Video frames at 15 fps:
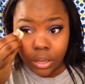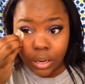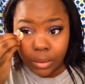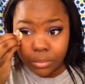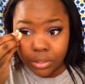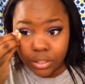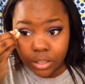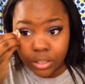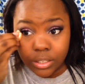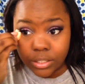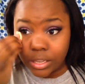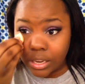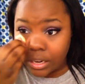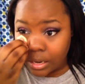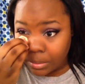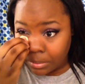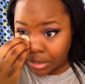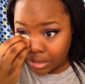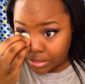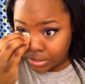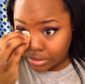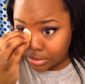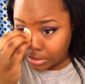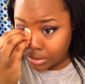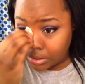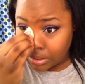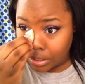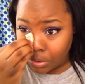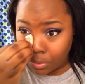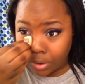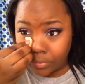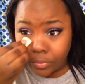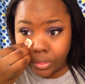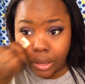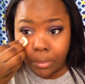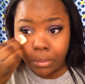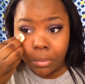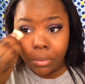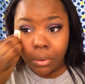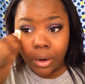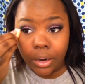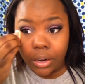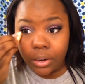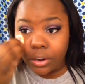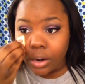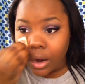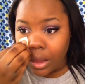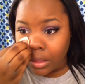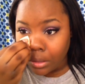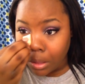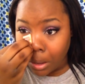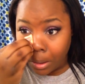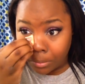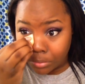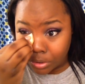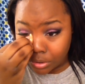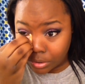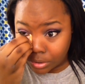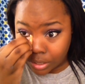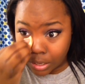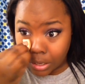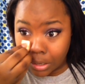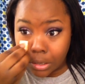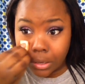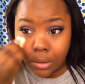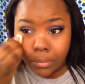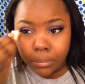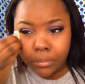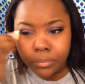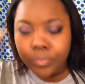And I'm just going to set it. I'm not necessarily going for that bright under eye look. I'm just setting it.